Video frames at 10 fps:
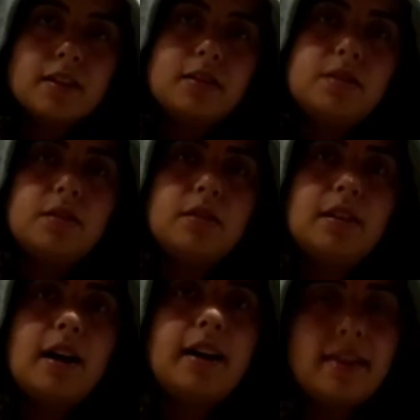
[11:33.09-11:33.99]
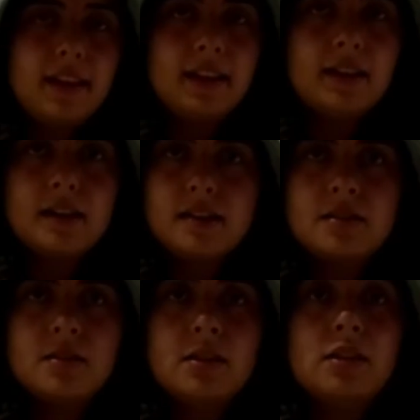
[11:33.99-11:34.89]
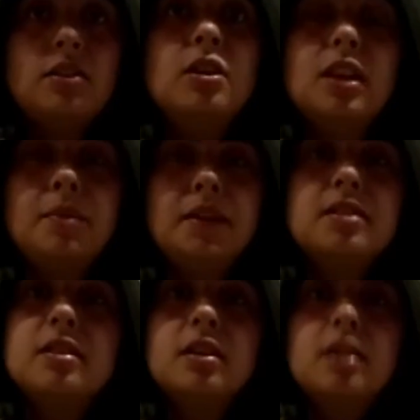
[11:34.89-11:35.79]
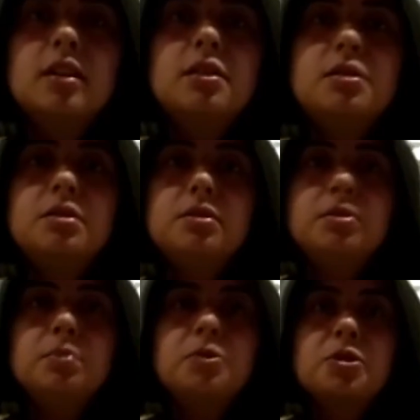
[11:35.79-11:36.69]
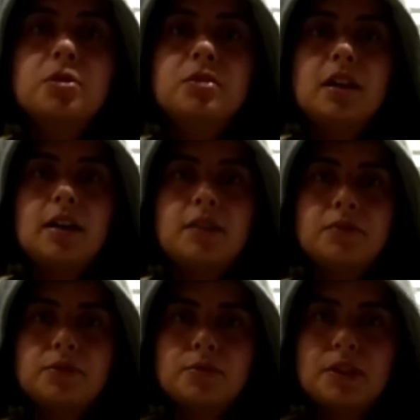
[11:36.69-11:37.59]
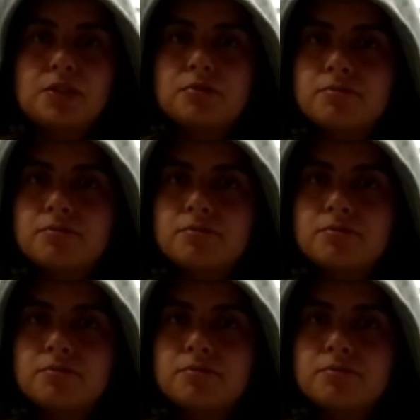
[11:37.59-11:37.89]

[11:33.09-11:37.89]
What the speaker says: So I think there is no limits to show that information.